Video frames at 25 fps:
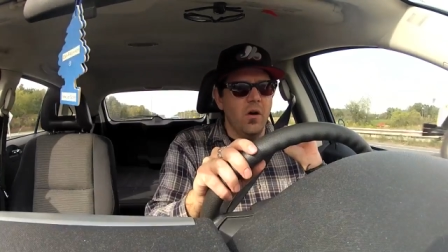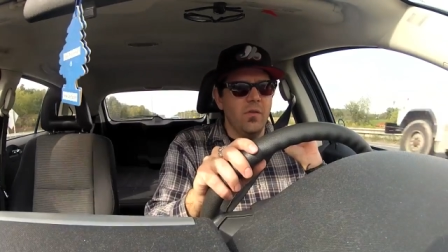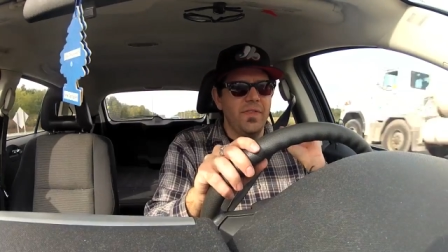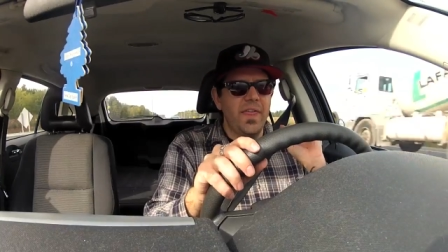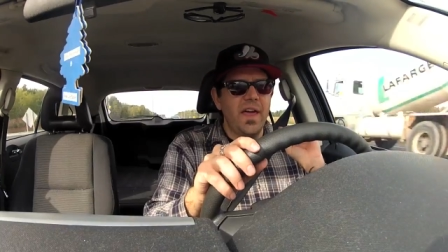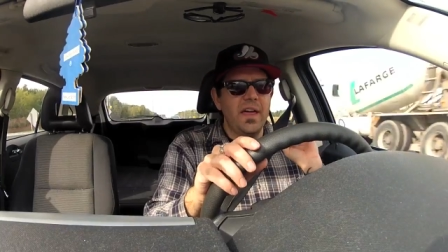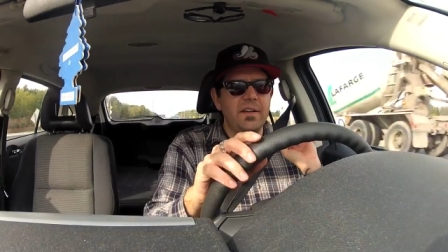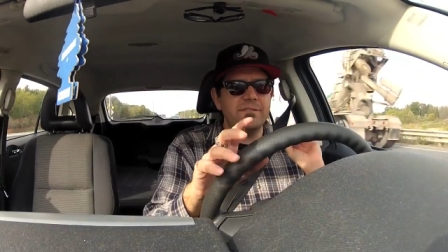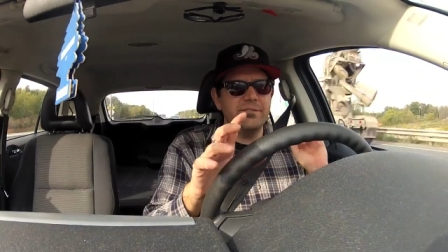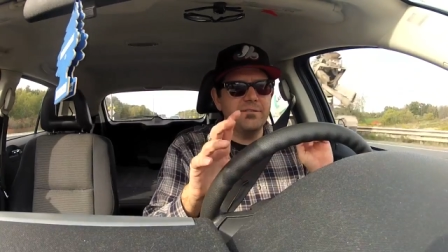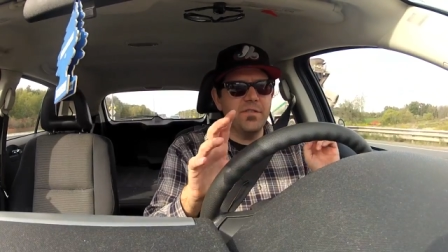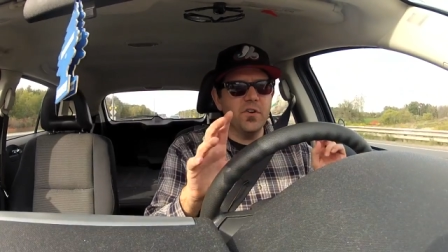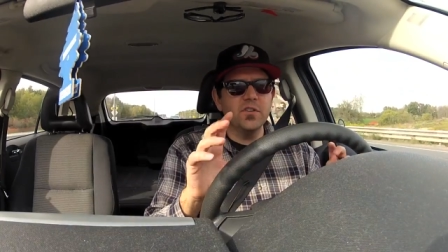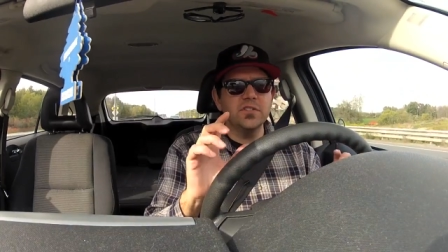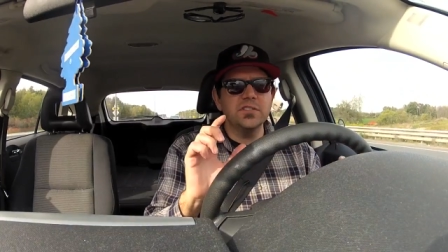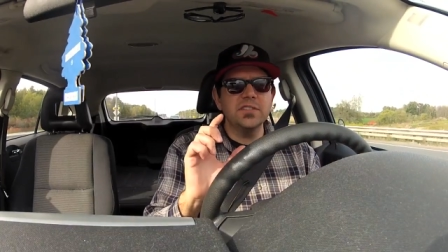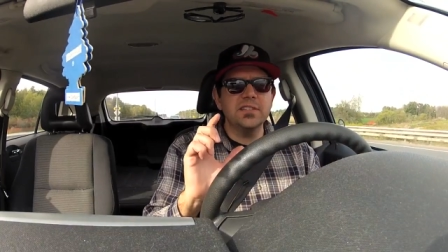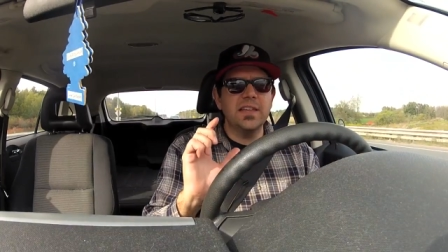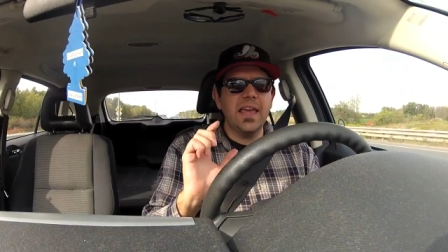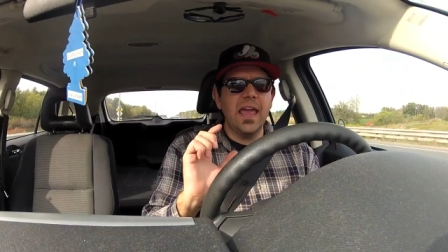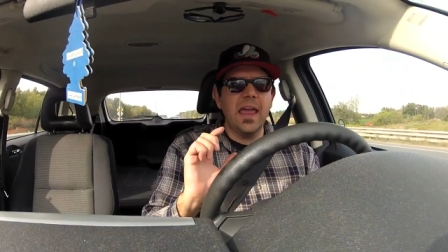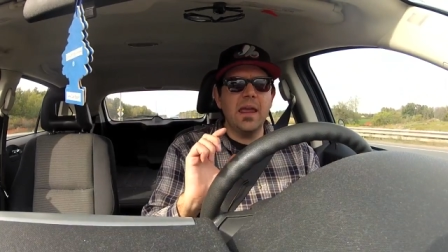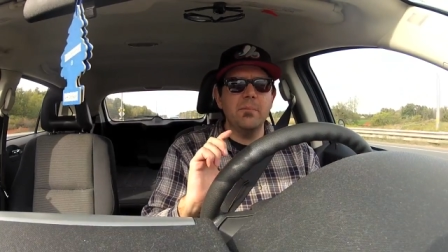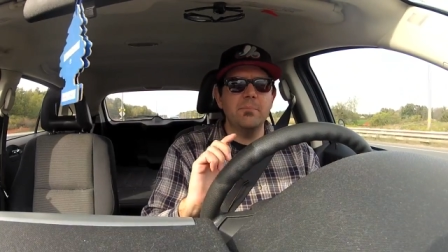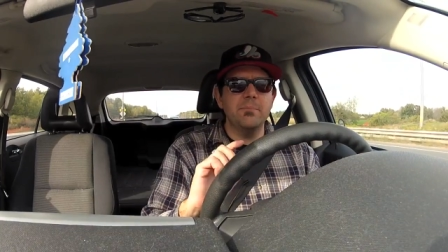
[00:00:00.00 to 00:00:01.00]
That first
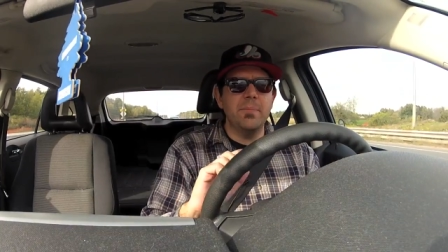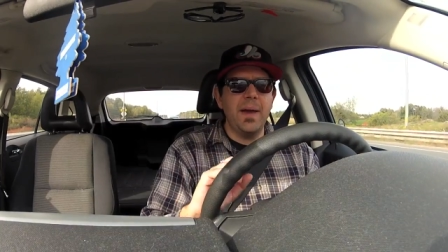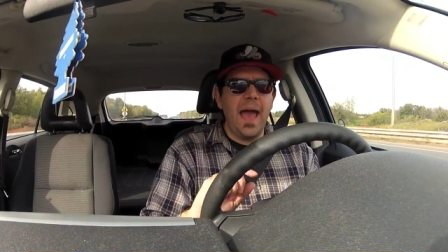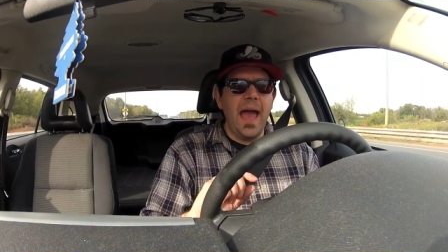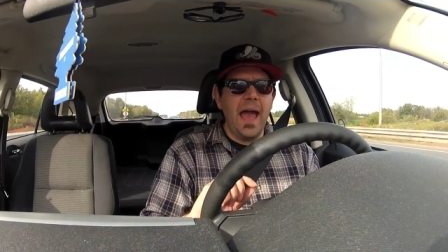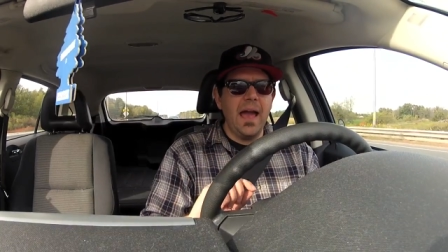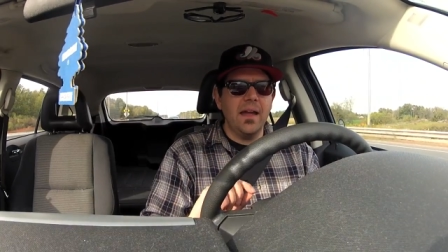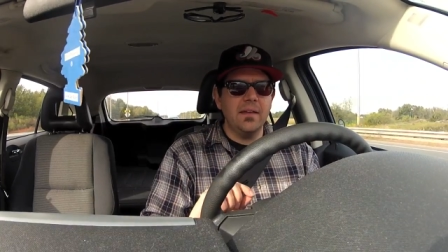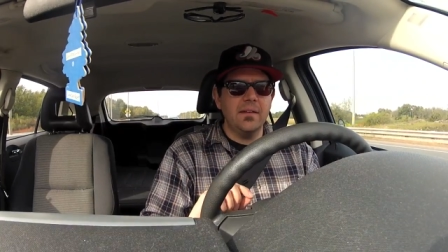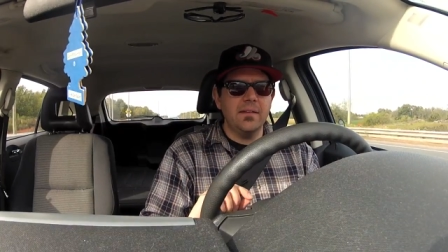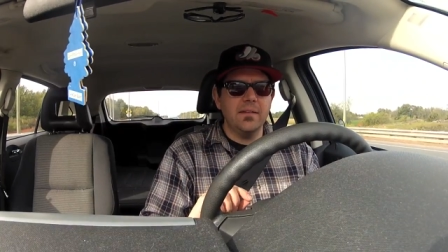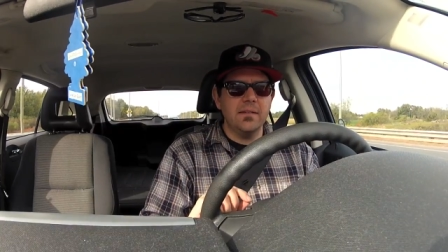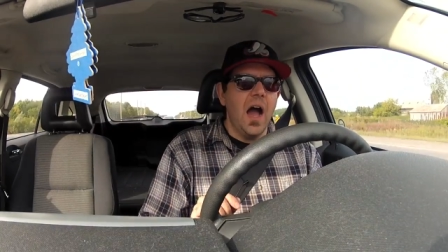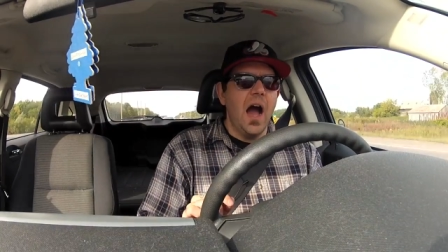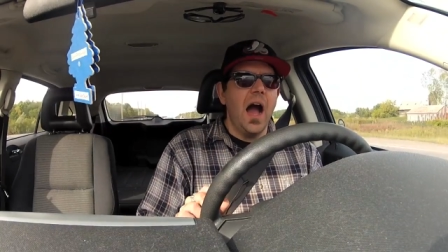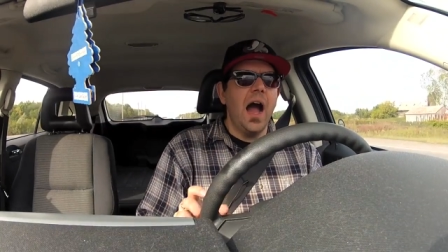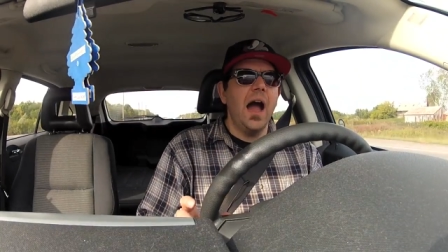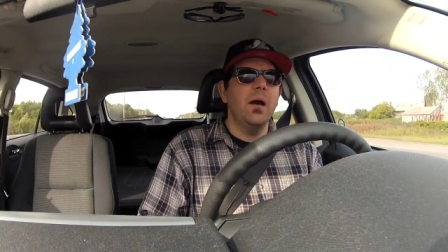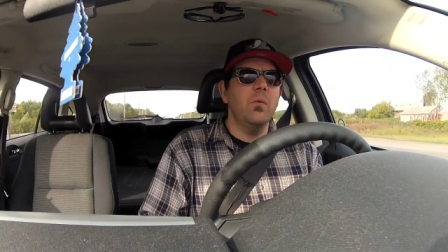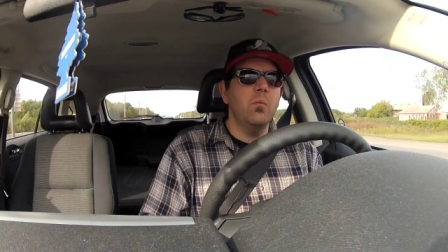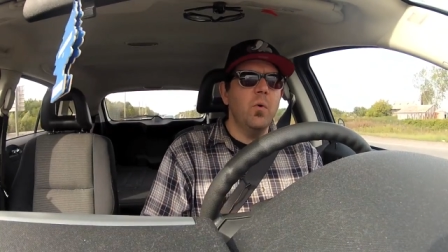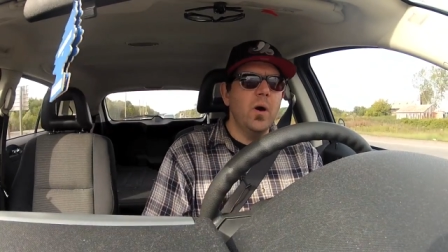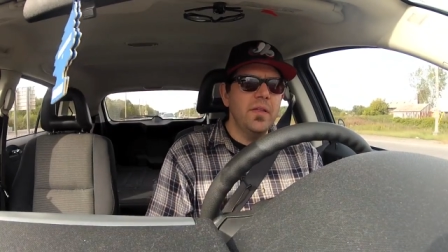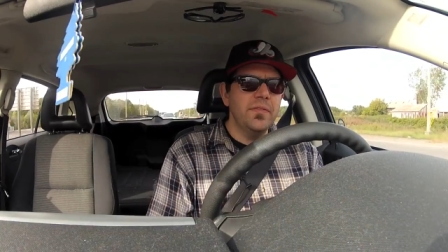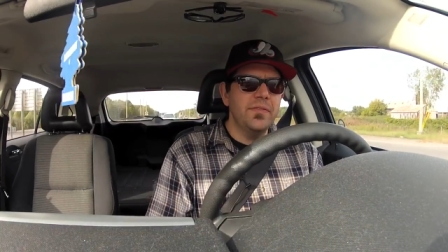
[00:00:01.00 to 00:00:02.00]
game back, I
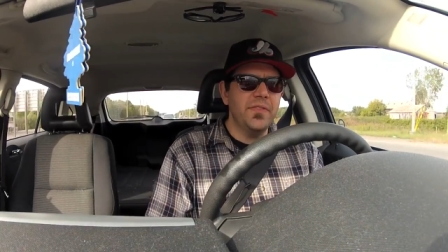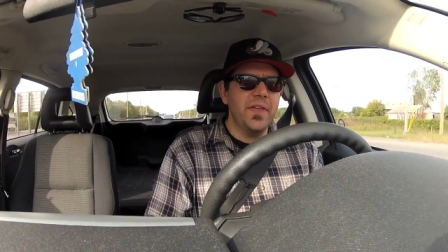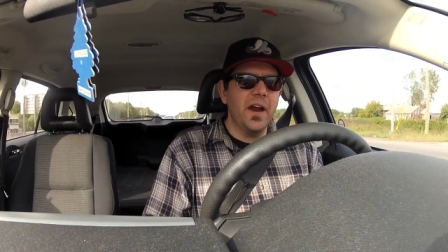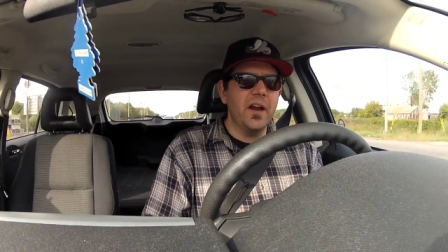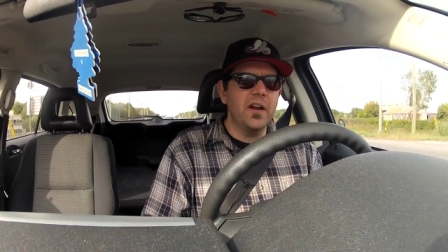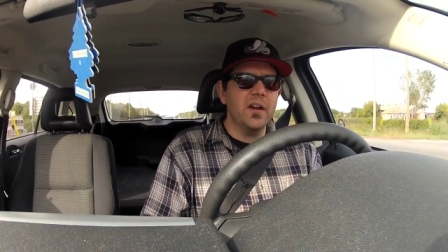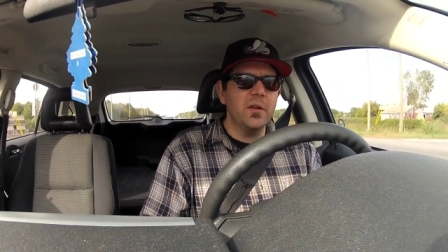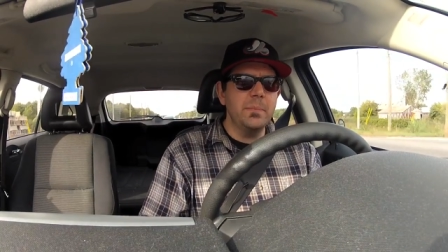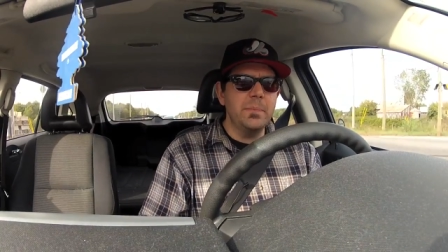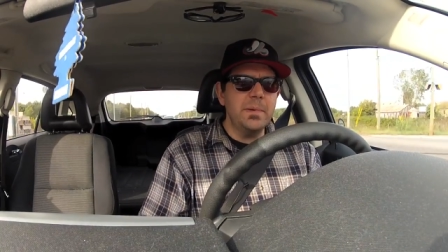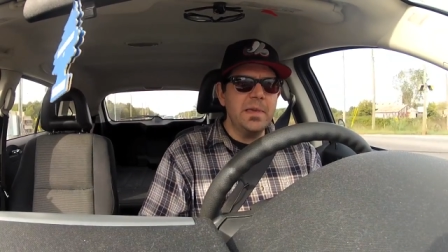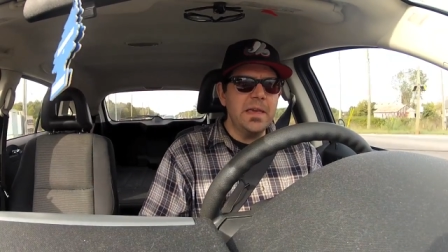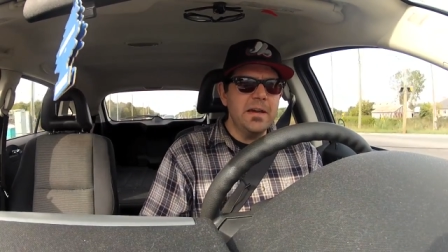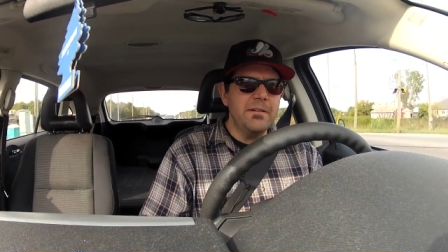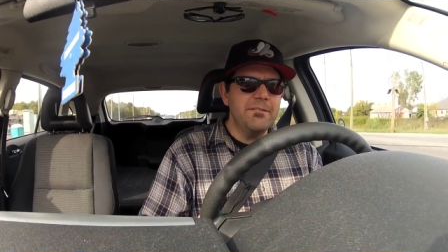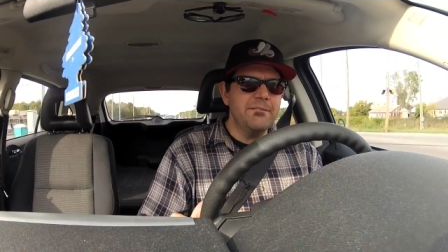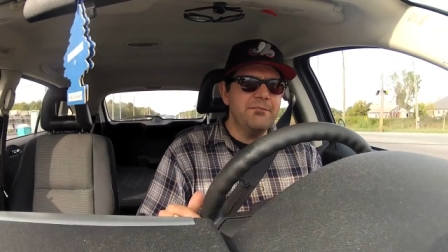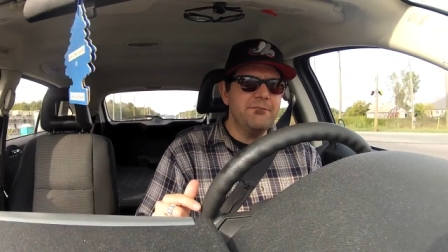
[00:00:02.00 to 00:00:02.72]
want there to be a